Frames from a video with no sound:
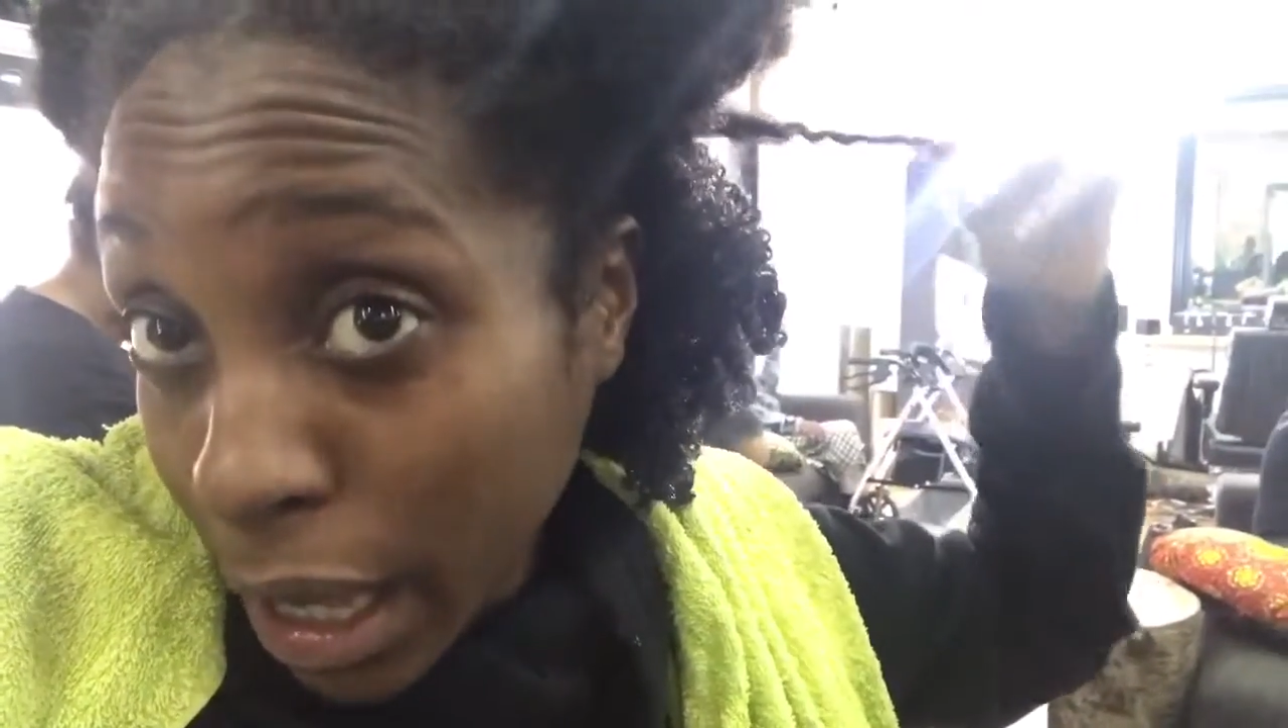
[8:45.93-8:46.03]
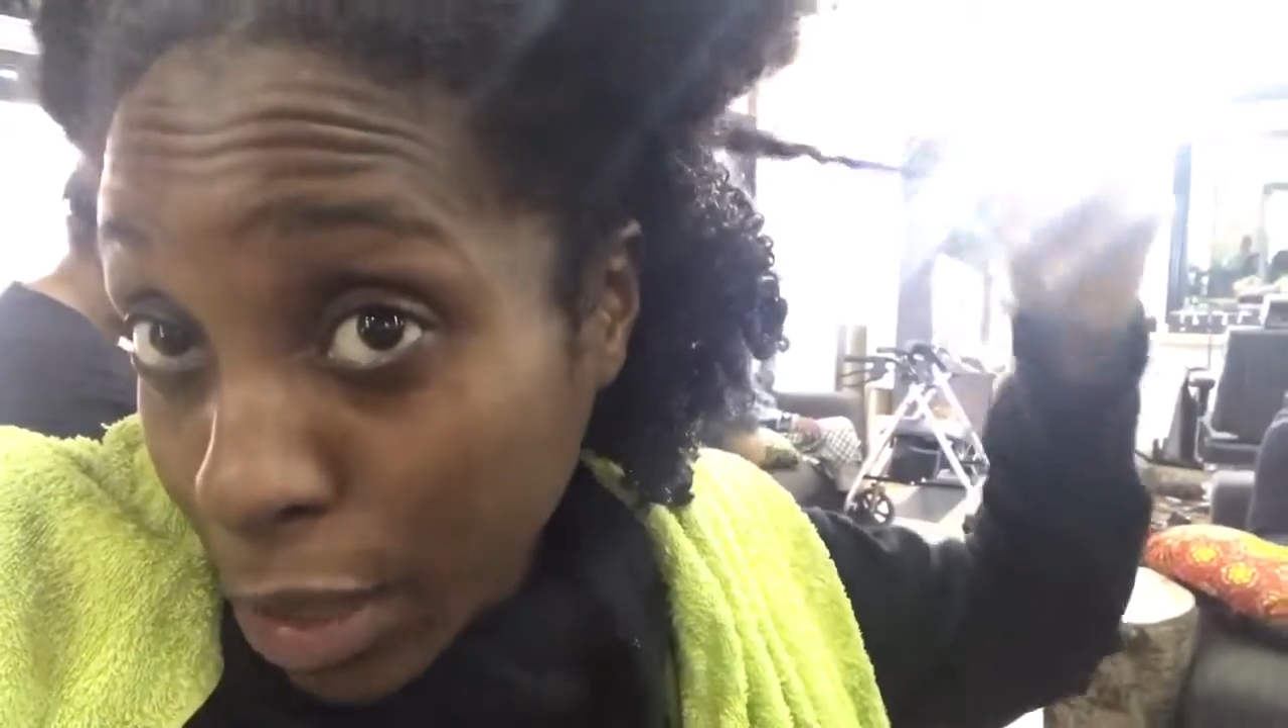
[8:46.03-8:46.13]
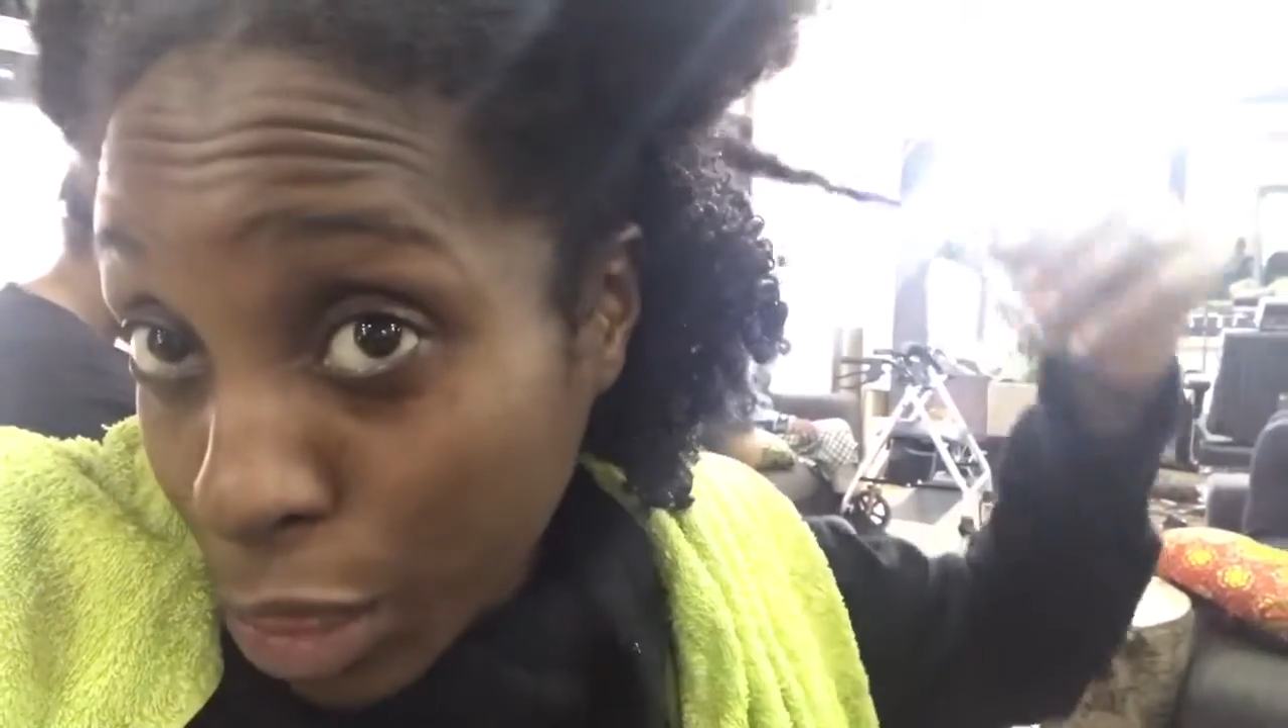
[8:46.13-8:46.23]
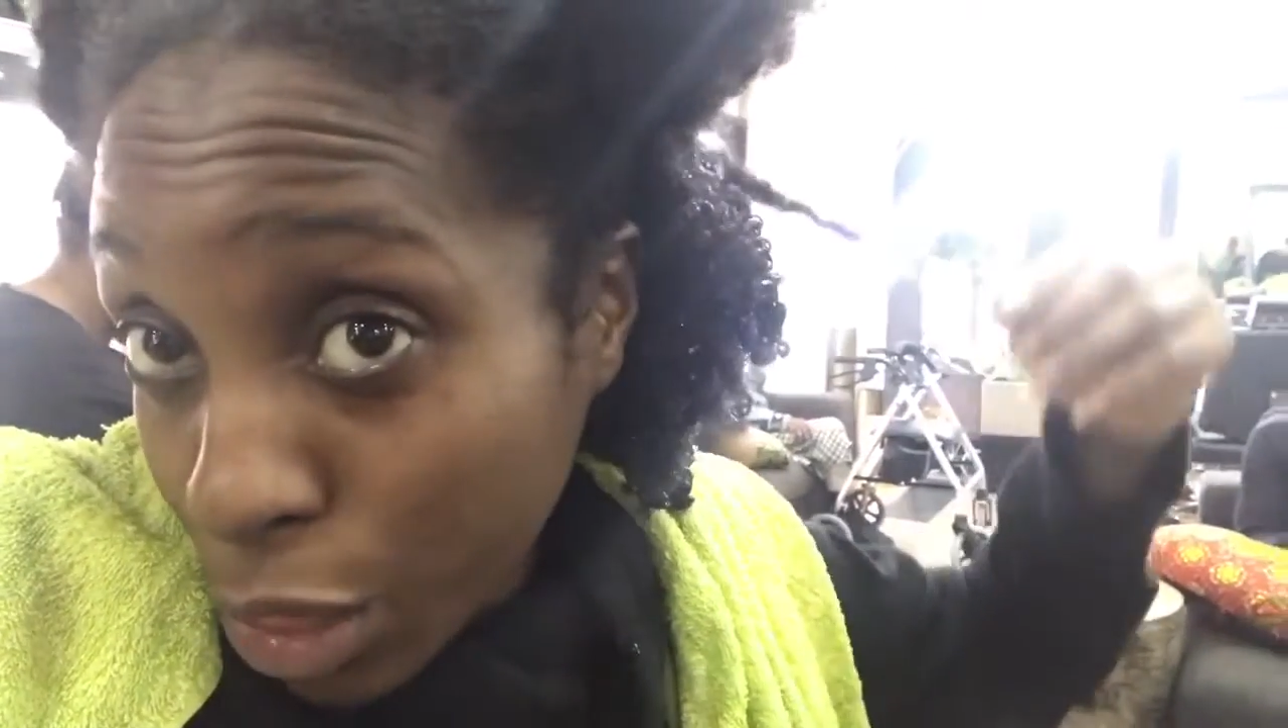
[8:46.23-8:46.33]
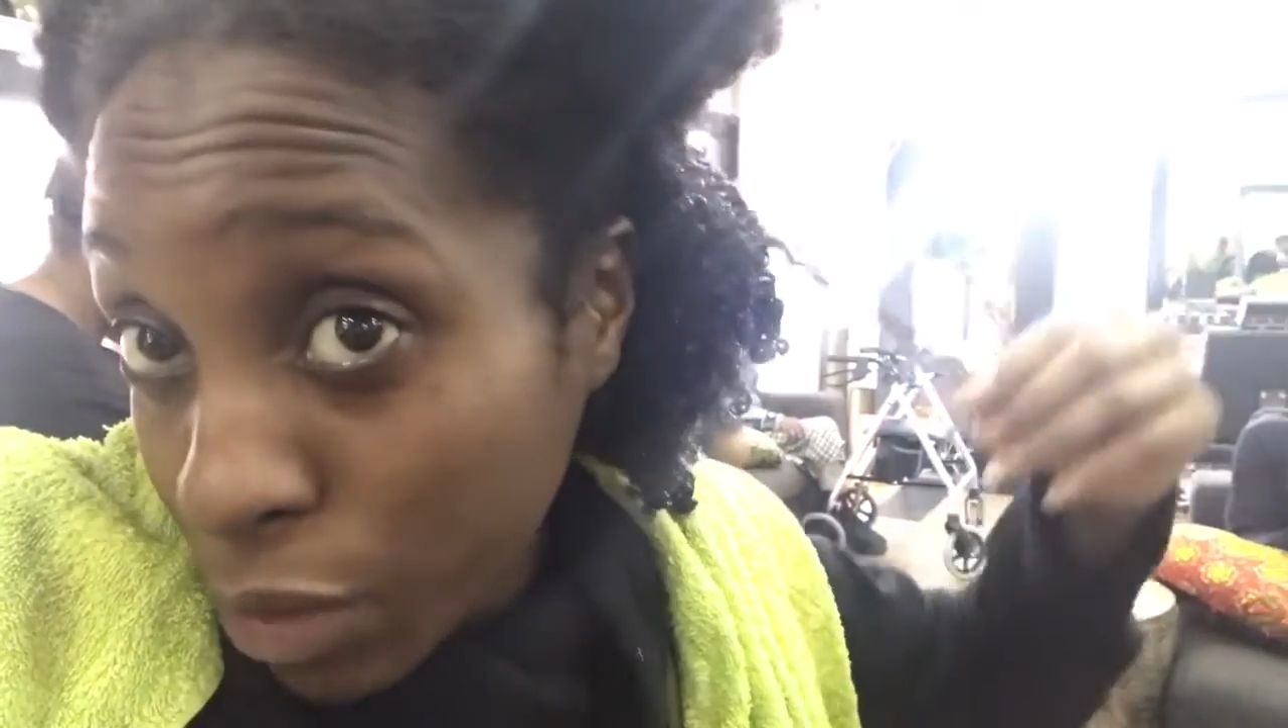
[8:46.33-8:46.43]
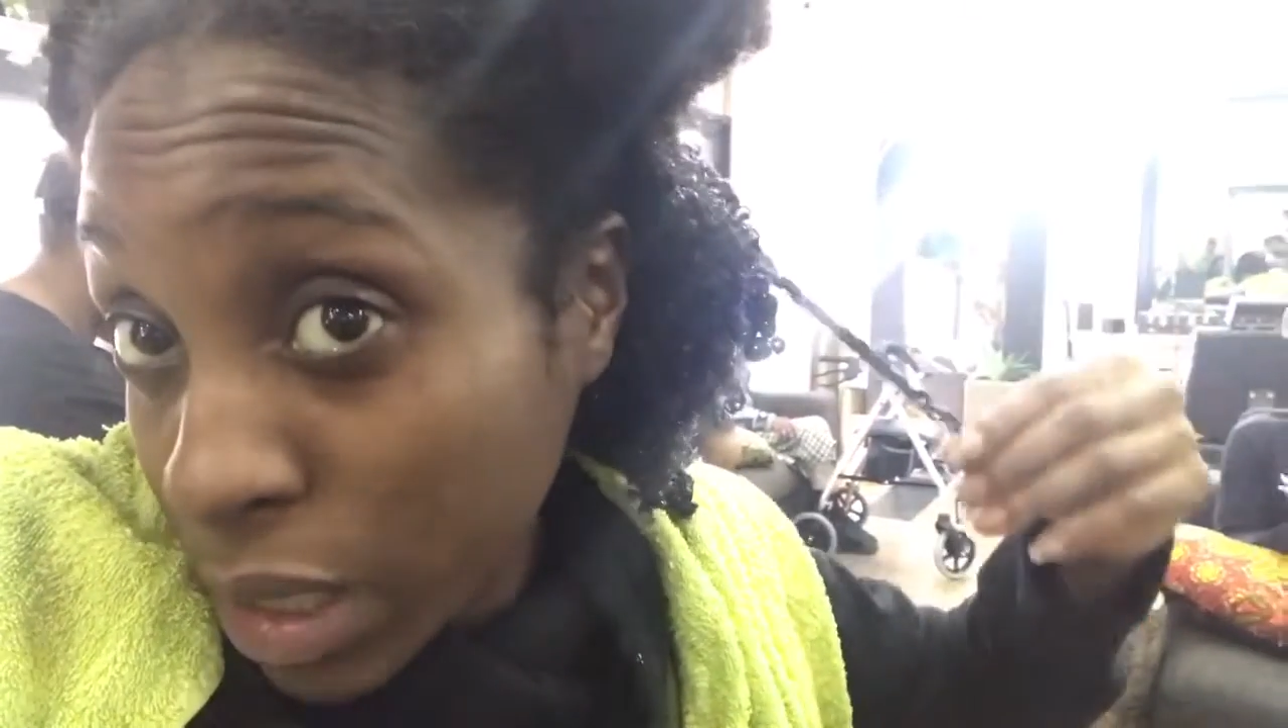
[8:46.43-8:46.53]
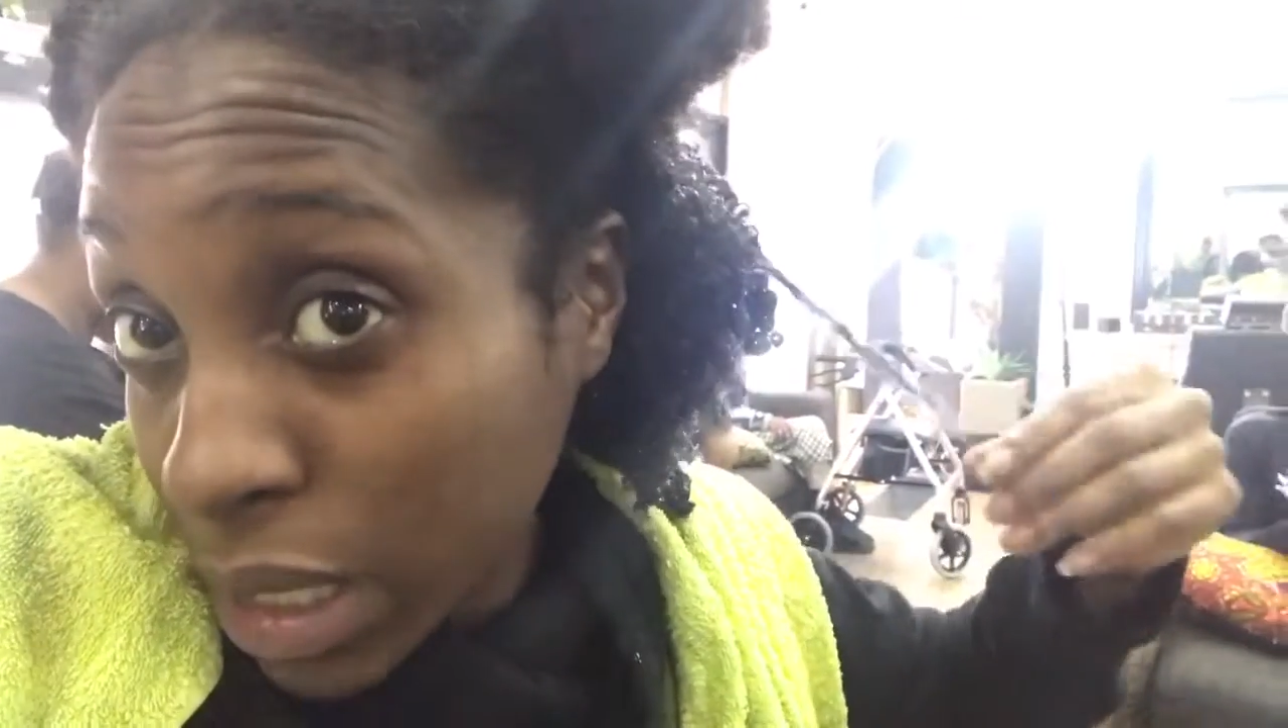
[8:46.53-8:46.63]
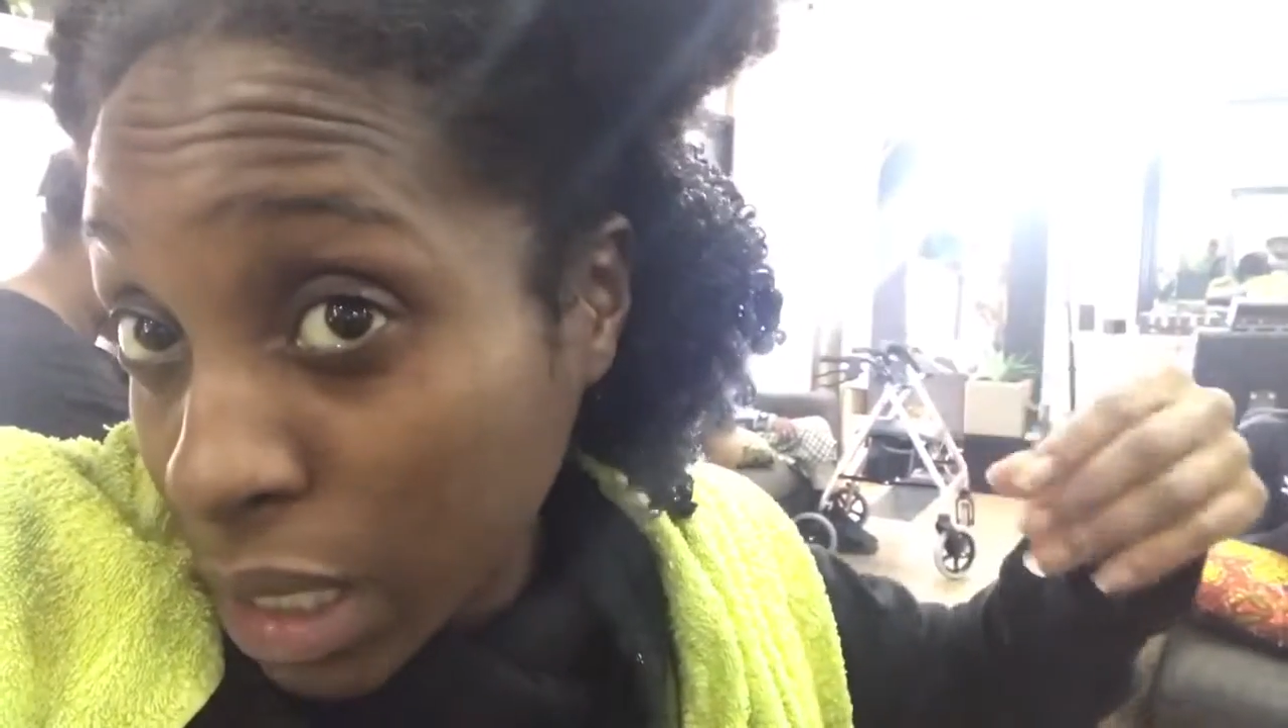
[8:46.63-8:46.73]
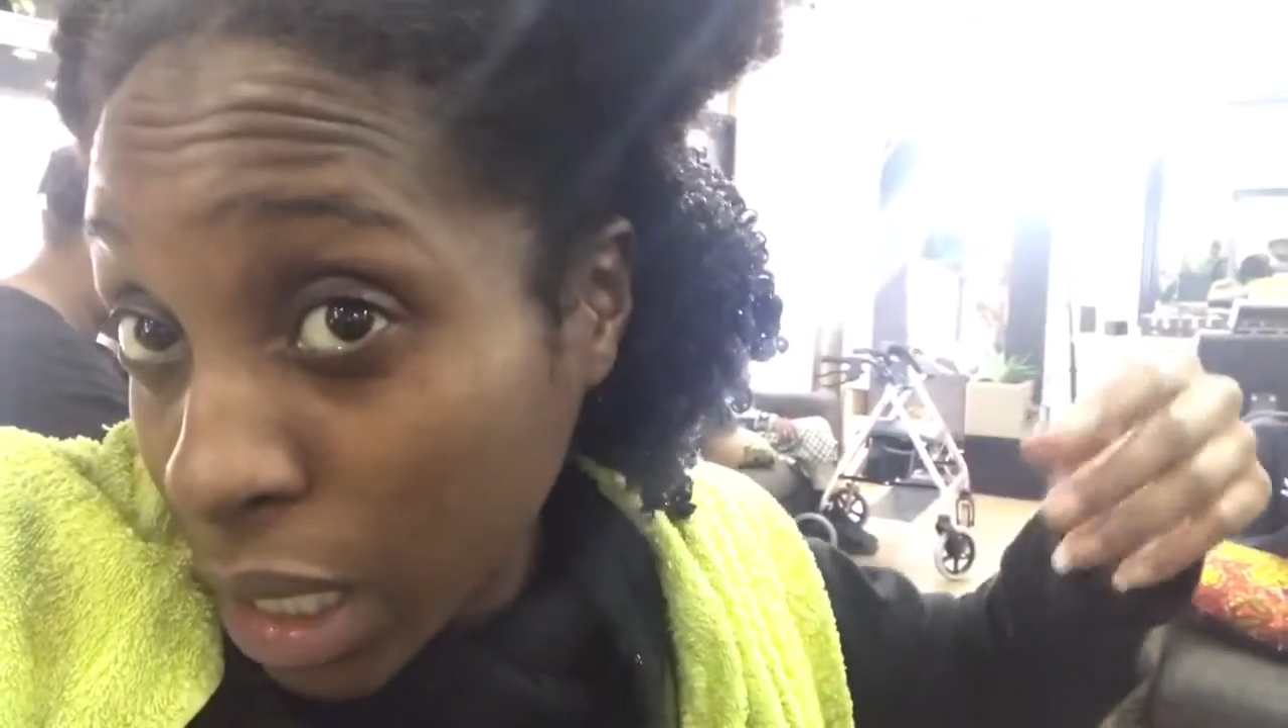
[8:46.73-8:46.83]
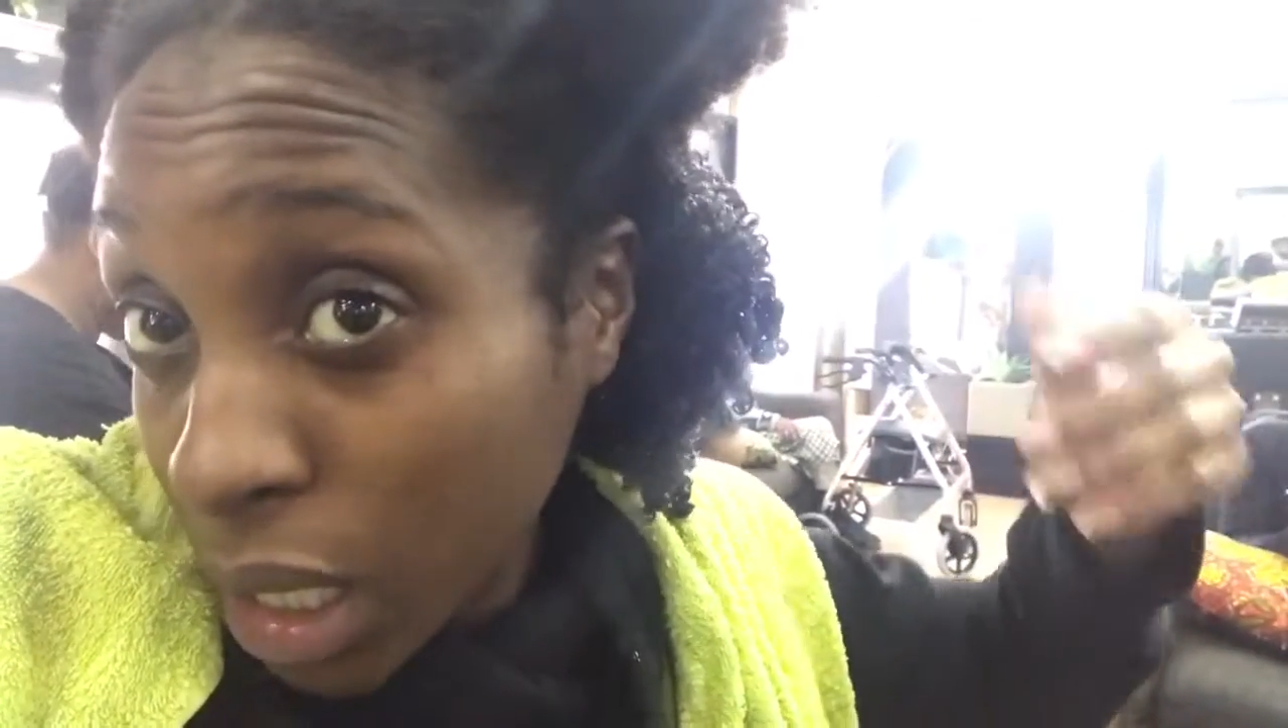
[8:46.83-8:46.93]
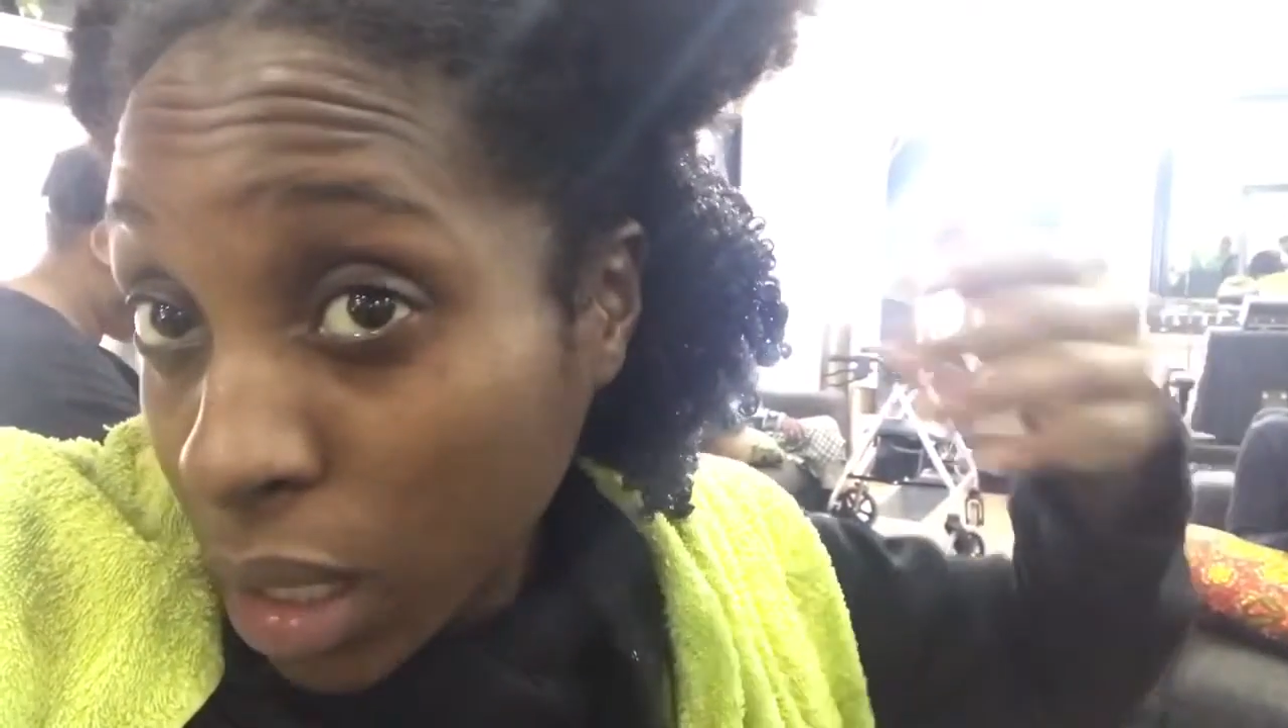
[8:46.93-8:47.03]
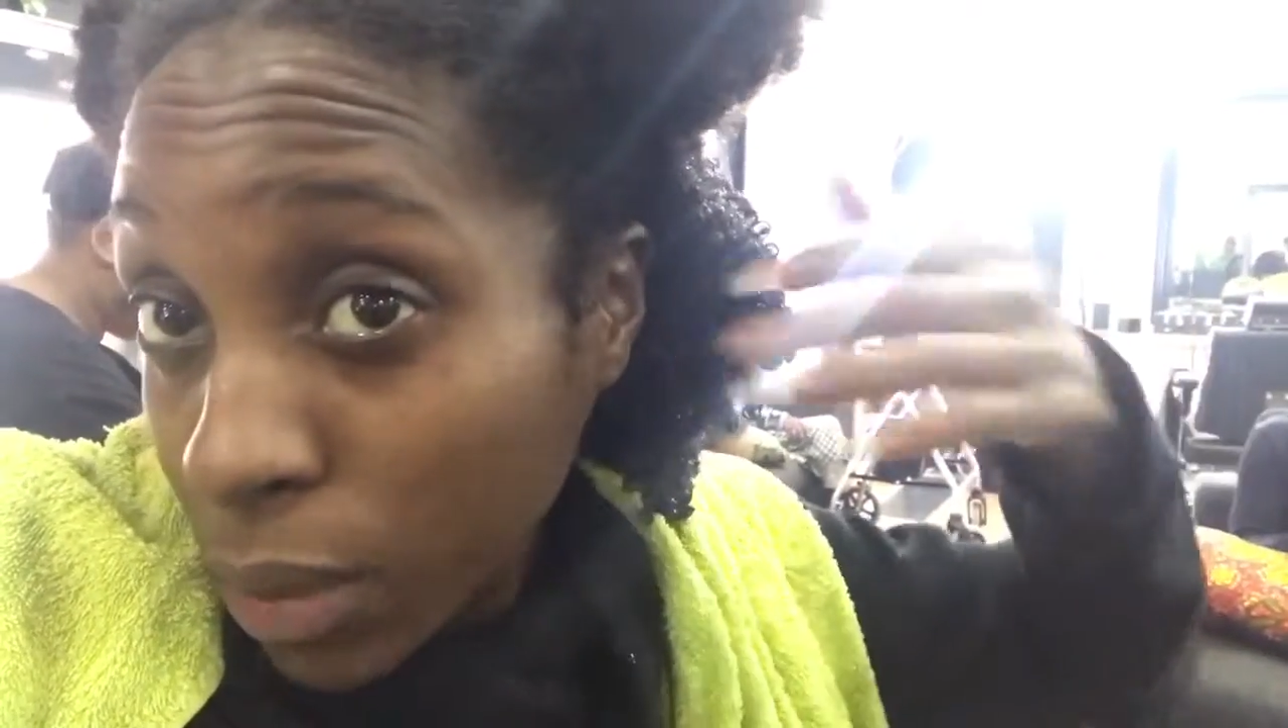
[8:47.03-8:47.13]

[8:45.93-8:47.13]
and 3C.